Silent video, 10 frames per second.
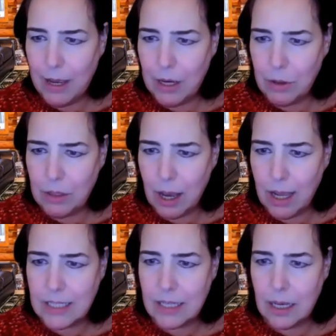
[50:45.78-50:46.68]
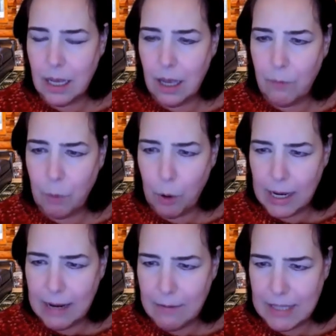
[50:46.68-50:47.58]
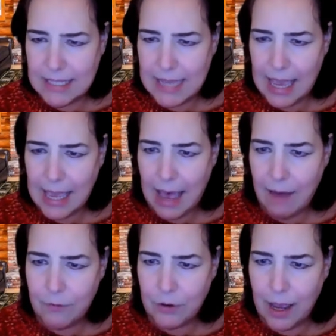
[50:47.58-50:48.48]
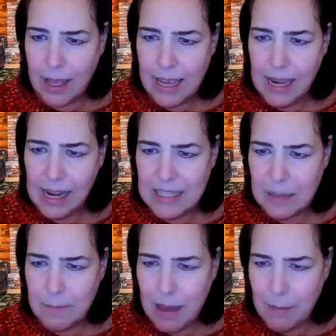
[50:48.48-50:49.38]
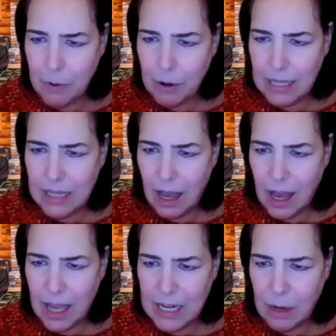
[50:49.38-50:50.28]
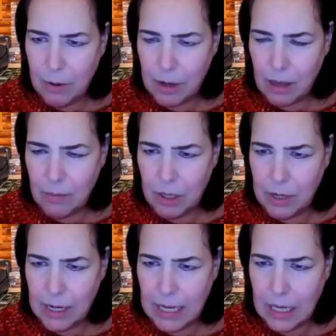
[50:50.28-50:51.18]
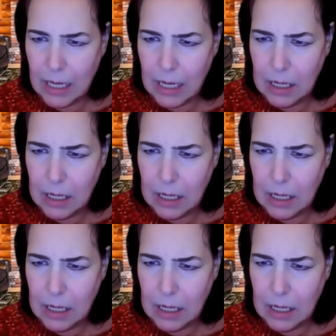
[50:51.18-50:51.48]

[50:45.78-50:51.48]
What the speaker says: your thoughts of working with SAG-AFTRA as a member in the audiobook community?